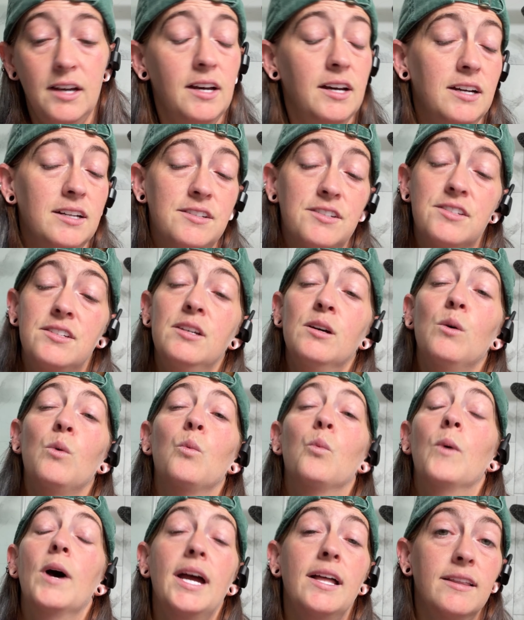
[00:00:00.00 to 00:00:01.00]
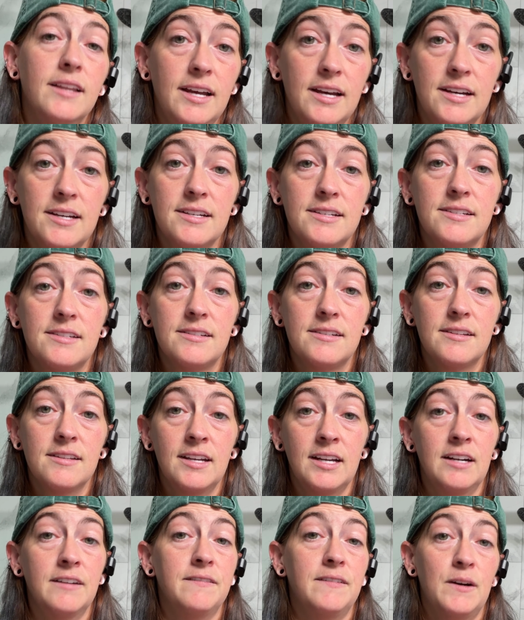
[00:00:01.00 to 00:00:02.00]
It's still way less
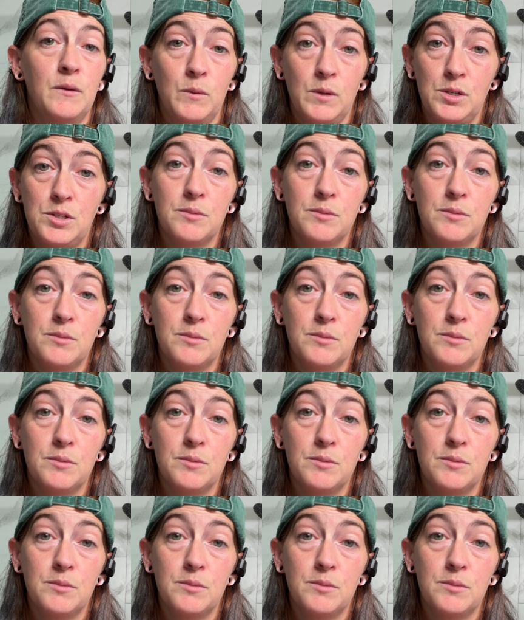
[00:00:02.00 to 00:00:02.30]
than if I went